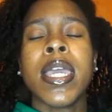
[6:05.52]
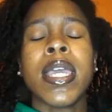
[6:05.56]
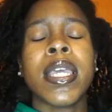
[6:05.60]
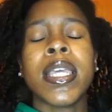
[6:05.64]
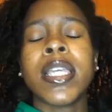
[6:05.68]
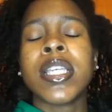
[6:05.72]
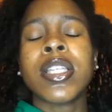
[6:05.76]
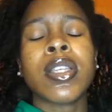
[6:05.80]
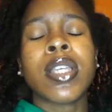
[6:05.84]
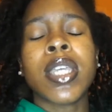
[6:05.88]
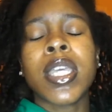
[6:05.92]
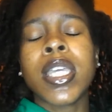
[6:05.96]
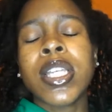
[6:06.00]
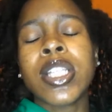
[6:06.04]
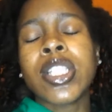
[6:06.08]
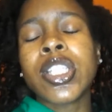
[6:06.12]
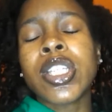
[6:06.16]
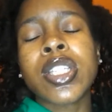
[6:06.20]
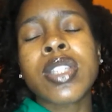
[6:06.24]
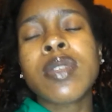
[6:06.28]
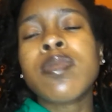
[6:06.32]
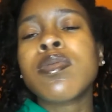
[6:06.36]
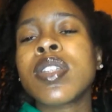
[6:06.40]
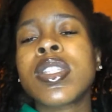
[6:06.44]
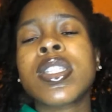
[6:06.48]
it
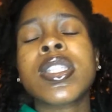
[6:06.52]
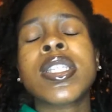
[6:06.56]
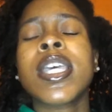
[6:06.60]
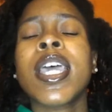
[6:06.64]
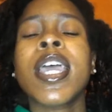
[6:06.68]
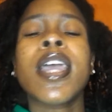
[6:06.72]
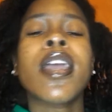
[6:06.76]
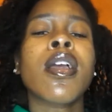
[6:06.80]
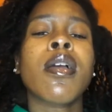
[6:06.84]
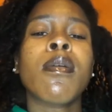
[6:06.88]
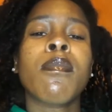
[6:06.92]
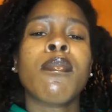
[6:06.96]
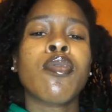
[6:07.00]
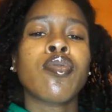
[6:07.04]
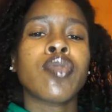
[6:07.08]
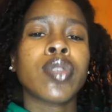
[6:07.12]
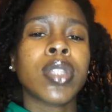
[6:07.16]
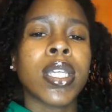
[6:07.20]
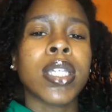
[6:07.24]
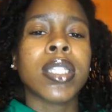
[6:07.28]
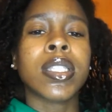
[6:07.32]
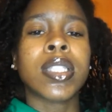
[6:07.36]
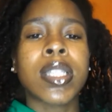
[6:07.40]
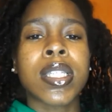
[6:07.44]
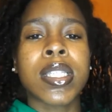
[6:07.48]
just was terrible
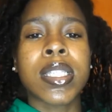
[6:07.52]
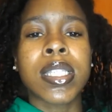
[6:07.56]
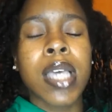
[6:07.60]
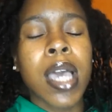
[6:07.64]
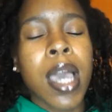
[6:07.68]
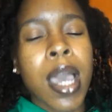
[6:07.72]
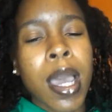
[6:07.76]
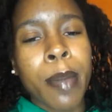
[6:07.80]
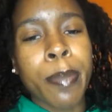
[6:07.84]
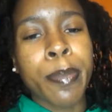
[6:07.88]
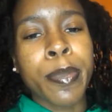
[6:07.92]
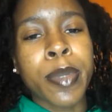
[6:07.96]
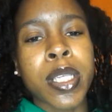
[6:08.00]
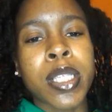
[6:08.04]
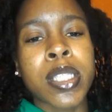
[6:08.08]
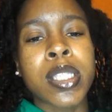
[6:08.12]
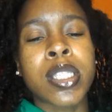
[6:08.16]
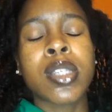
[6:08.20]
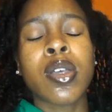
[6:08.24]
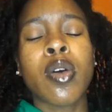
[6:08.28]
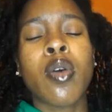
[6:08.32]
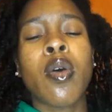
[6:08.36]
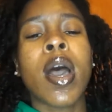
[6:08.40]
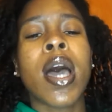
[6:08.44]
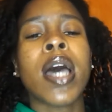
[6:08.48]
that this happened.
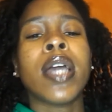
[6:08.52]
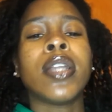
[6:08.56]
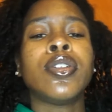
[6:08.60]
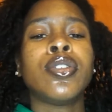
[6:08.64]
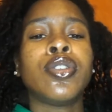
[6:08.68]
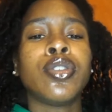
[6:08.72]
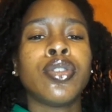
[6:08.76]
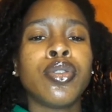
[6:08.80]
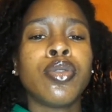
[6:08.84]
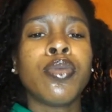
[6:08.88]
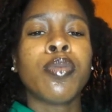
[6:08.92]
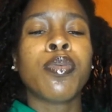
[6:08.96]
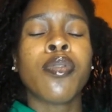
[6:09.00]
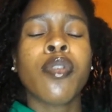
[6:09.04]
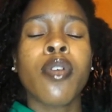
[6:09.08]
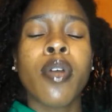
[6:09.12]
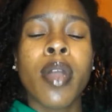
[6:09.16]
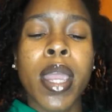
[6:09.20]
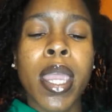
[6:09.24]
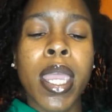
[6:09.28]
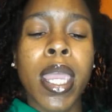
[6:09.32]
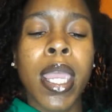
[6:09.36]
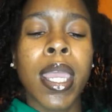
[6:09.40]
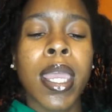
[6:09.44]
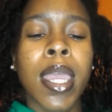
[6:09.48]
So I do
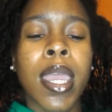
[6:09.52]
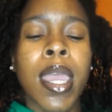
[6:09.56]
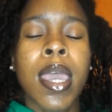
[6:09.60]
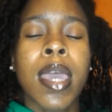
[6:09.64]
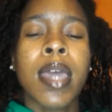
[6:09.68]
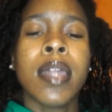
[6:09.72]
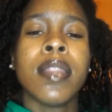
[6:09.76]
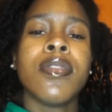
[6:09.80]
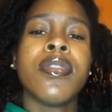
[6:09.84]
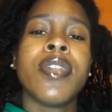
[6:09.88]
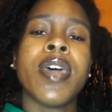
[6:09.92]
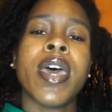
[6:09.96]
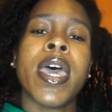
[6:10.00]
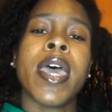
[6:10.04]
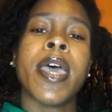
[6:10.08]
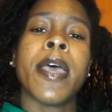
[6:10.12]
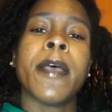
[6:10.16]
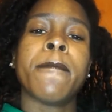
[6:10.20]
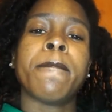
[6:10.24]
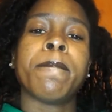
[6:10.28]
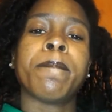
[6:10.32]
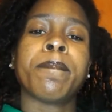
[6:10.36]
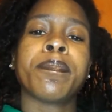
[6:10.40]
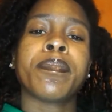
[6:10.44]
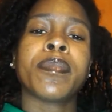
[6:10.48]
pray that
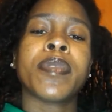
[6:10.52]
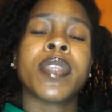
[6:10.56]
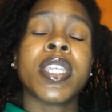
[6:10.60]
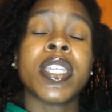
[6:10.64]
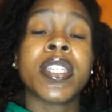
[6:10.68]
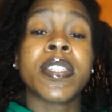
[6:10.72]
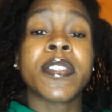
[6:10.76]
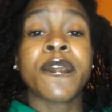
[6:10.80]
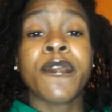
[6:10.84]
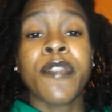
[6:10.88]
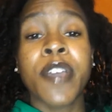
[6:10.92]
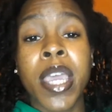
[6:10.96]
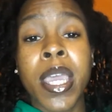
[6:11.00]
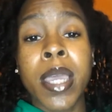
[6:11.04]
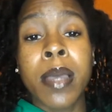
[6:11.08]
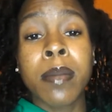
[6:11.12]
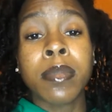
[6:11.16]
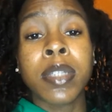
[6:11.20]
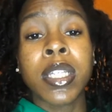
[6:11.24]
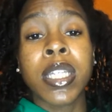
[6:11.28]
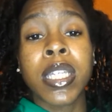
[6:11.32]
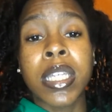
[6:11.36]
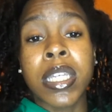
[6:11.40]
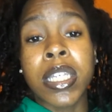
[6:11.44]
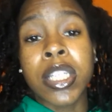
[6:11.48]
this
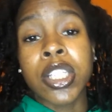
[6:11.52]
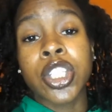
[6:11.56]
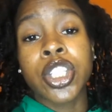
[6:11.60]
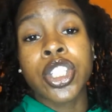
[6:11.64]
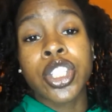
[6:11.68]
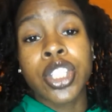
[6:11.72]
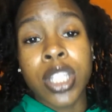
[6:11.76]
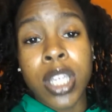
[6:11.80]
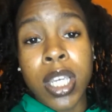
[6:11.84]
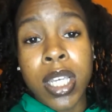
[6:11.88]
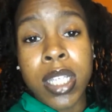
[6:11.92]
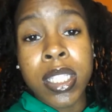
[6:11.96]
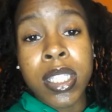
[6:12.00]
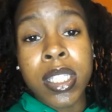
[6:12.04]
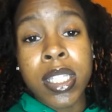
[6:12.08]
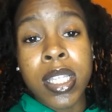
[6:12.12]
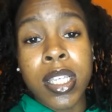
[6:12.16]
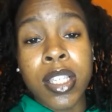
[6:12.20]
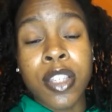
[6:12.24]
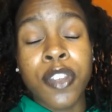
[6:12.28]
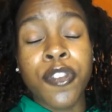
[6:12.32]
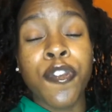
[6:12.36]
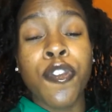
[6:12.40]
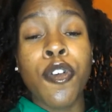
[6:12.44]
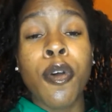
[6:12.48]
family gets
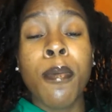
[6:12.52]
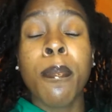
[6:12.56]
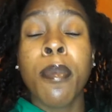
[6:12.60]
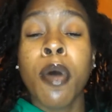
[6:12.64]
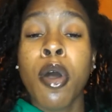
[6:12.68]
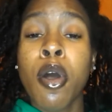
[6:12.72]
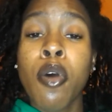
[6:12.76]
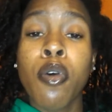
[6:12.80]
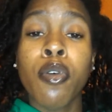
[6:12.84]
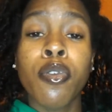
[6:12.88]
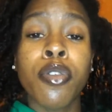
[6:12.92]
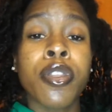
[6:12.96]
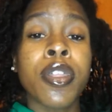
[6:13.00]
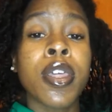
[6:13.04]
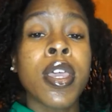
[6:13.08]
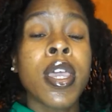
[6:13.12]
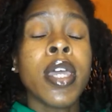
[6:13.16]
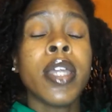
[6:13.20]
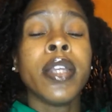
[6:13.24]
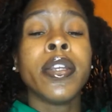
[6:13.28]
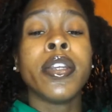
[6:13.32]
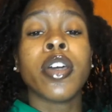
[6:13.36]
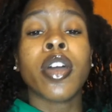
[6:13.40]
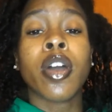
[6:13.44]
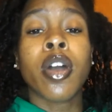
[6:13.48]
justice for both
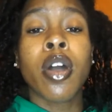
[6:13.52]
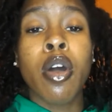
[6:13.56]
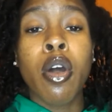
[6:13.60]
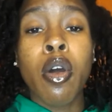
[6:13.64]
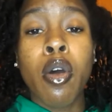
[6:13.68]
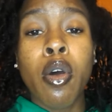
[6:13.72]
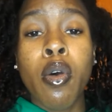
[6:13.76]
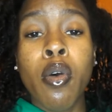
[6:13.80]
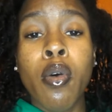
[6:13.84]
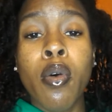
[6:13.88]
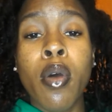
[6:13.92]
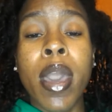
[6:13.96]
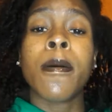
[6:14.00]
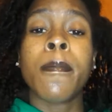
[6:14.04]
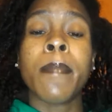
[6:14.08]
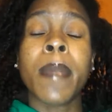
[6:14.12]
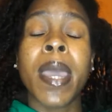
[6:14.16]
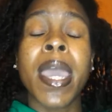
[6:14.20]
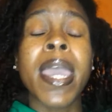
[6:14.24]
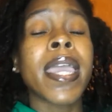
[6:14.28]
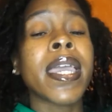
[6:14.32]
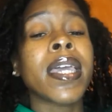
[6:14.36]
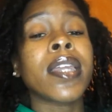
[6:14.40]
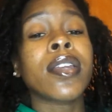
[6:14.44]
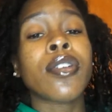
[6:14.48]
Nicole
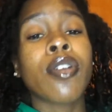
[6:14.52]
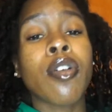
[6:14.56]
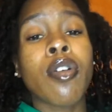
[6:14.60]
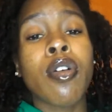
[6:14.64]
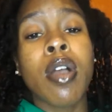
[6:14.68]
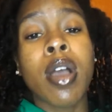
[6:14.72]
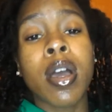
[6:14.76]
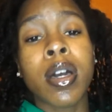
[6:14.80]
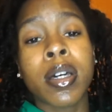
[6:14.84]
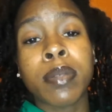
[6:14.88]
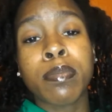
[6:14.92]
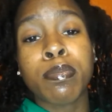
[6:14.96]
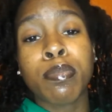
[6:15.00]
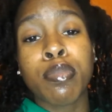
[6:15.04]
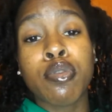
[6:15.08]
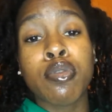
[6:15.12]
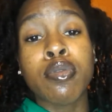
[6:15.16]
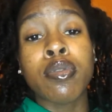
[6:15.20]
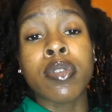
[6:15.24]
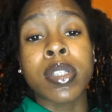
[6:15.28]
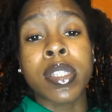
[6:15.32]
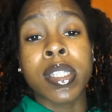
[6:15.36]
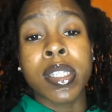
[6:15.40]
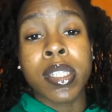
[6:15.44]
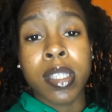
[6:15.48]
and her
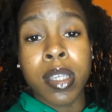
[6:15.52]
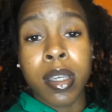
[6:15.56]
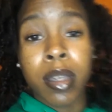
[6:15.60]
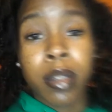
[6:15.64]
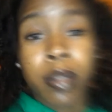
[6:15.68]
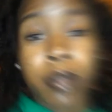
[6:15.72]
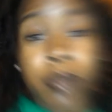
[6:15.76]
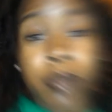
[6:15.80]
unborn son.